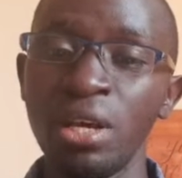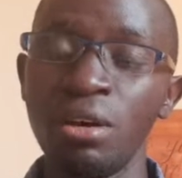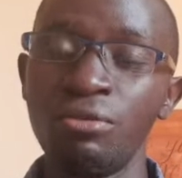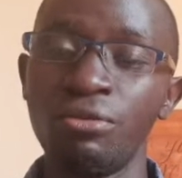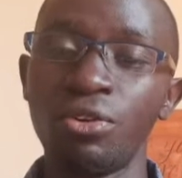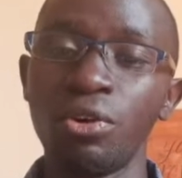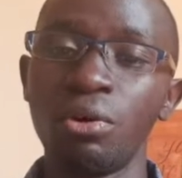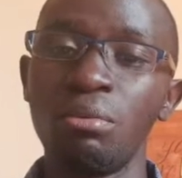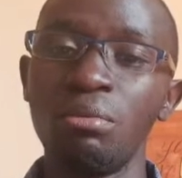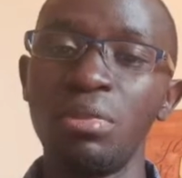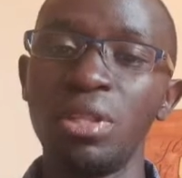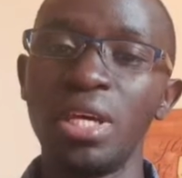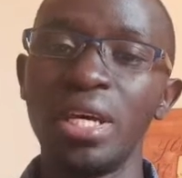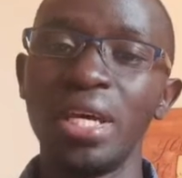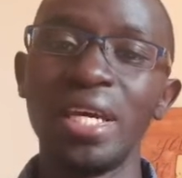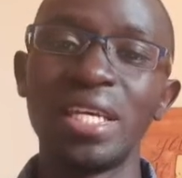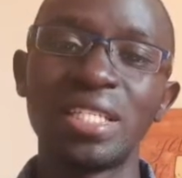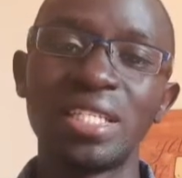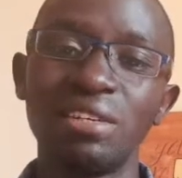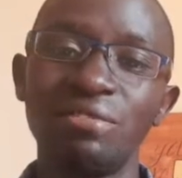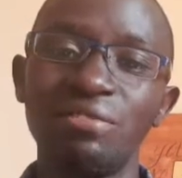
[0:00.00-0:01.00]
from
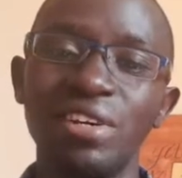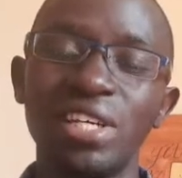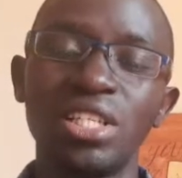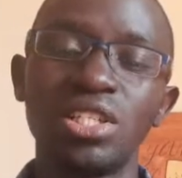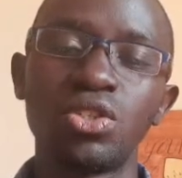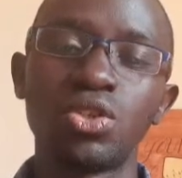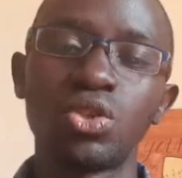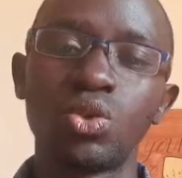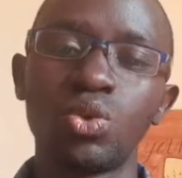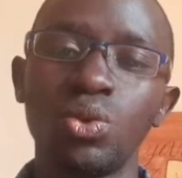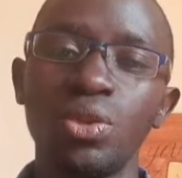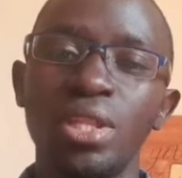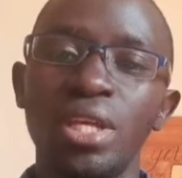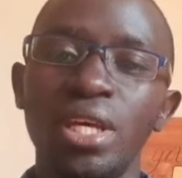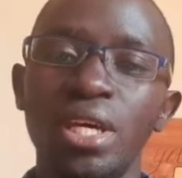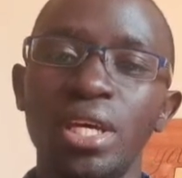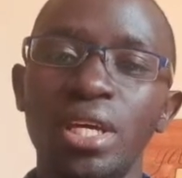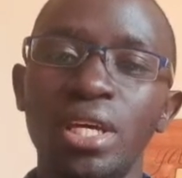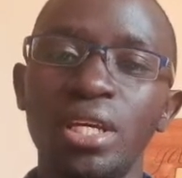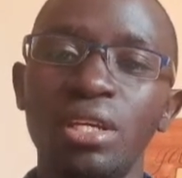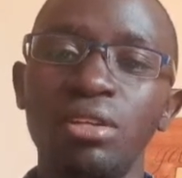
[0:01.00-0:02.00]
the AC vents to
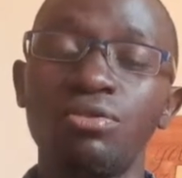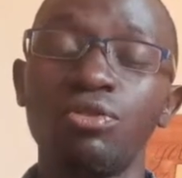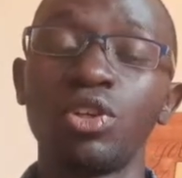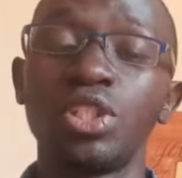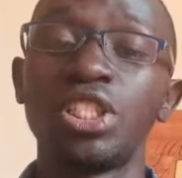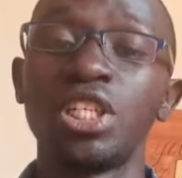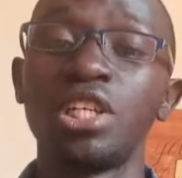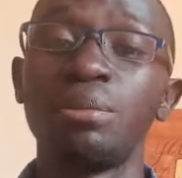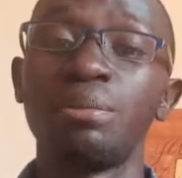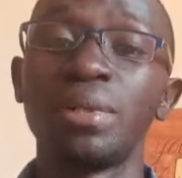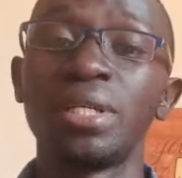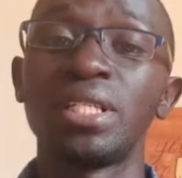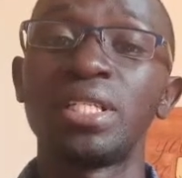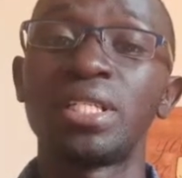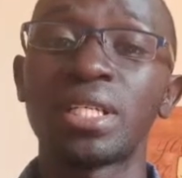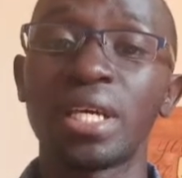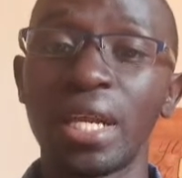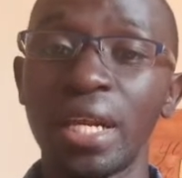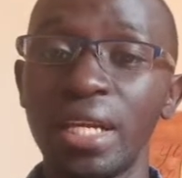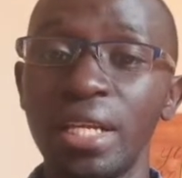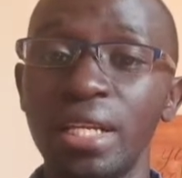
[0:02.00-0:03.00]
the infotainment
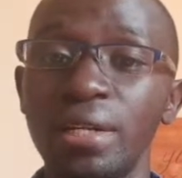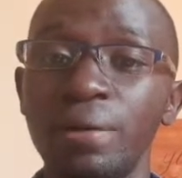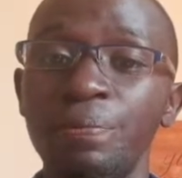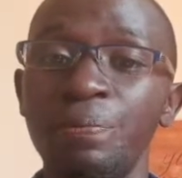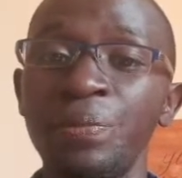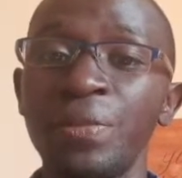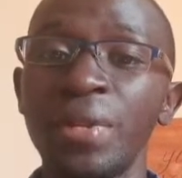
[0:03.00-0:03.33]
screen